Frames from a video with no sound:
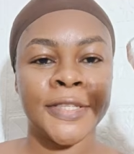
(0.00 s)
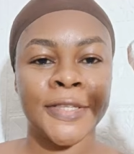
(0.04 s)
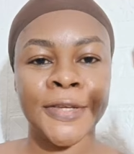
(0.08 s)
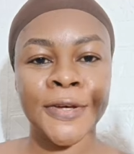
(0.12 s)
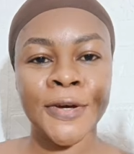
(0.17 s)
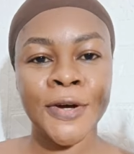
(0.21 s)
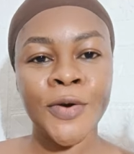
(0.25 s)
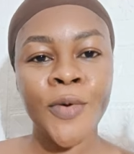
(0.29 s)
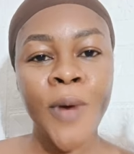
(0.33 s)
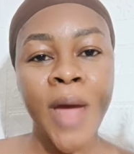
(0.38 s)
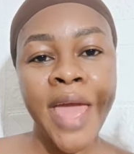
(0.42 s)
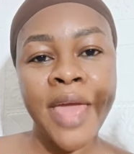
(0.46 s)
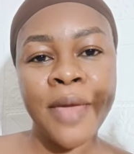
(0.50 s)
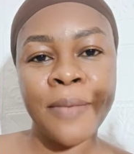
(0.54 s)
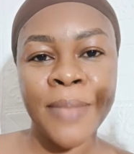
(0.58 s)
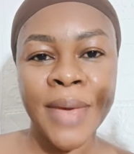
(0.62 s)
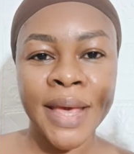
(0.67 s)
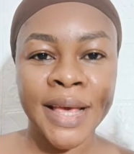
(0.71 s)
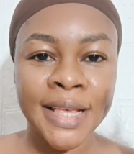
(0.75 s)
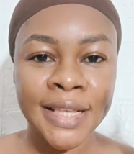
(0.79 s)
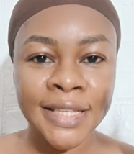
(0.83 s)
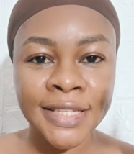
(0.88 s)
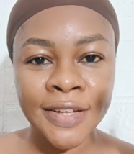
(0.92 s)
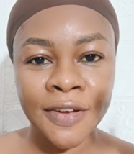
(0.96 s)
So when you
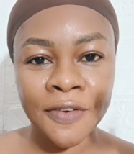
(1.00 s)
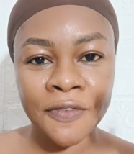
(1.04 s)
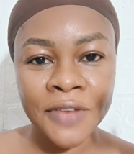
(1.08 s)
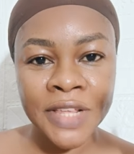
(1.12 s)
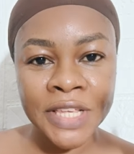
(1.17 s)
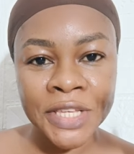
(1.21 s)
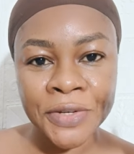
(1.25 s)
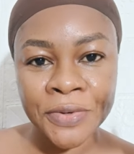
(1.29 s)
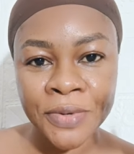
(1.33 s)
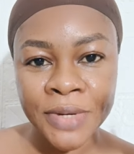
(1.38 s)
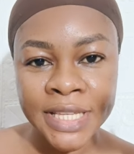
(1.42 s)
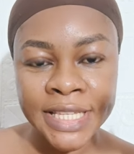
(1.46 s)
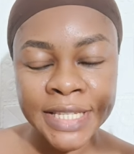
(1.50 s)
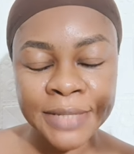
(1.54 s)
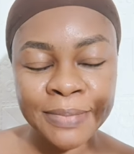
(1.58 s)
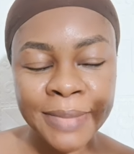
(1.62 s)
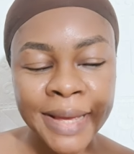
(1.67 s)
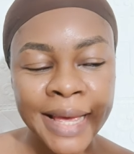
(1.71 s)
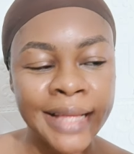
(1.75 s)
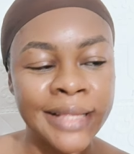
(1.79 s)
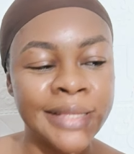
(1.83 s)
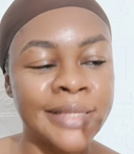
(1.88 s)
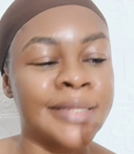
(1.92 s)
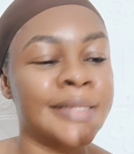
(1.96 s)
make use of this
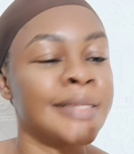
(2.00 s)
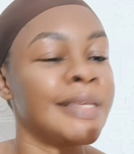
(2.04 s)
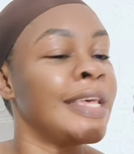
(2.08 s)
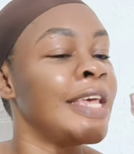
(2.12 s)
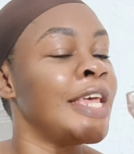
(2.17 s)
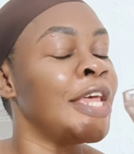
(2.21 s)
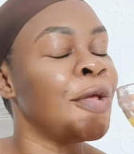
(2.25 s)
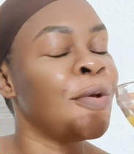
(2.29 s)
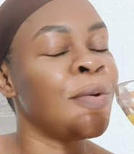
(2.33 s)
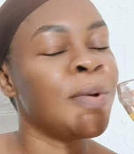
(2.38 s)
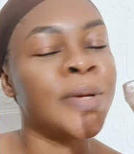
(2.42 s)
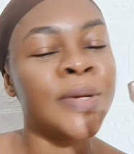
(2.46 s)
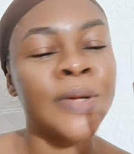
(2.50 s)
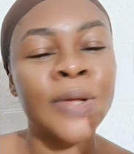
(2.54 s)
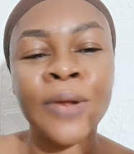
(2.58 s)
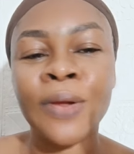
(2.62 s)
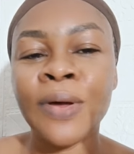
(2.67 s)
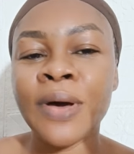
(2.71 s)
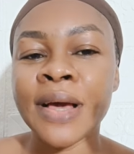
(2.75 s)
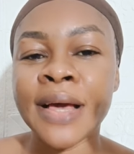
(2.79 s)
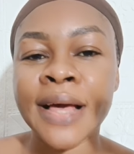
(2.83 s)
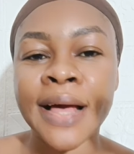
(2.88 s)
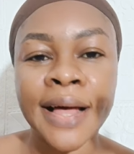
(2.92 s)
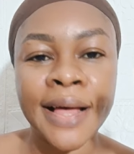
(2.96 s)
treatment, you will no
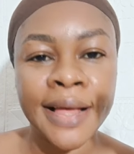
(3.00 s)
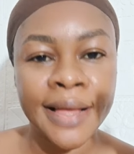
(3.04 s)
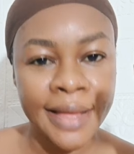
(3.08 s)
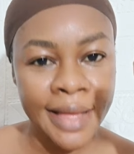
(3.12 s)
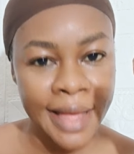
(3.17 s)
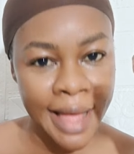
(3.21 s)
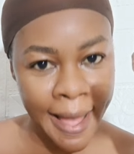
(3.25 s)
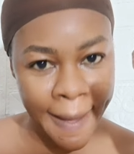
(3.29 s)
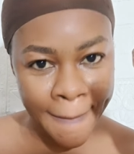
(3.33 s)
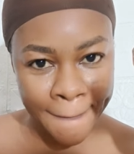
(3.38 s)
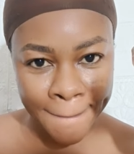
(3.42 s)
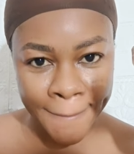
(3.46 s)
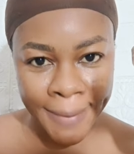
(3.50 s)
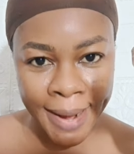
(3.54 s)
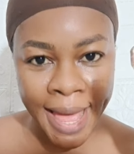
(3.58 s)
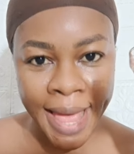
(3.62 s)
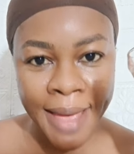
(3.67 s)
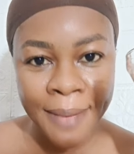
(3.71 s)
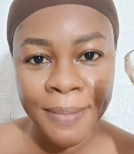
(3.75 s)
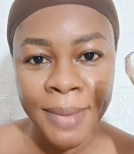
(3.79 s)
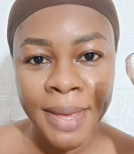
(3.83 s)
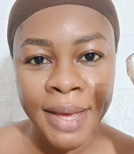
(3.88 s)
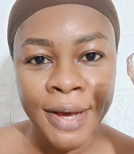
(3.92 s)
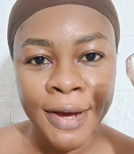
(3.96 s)
longer
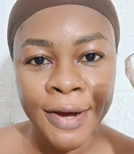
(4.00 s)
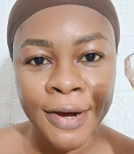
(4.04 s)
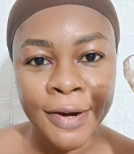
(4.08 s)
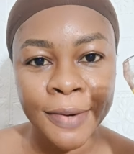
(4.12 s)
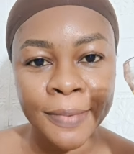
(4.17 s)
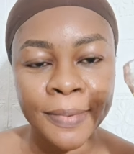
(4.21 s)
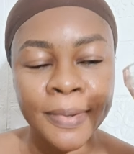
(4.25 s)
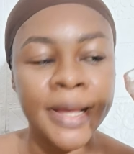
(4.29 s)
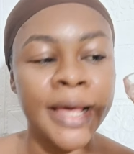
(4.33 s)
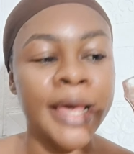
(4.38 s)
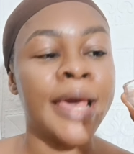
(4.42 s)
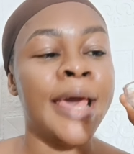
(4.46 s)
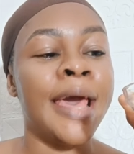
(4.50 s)
apply makeup.